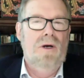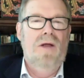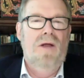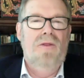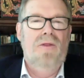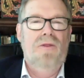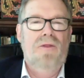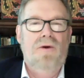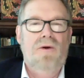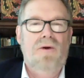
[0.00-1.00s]

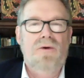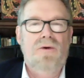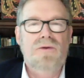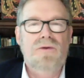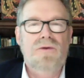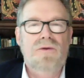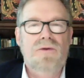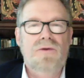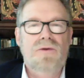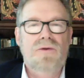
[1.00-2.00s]
Those
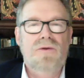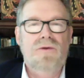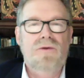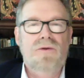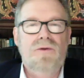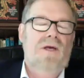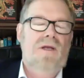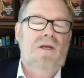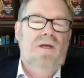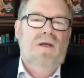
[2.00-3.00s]
would be a very
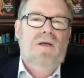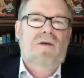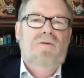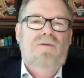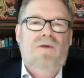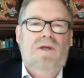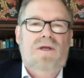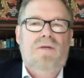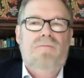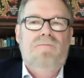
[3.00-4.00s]
effective weapon
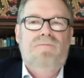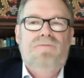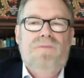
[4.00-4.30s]
against any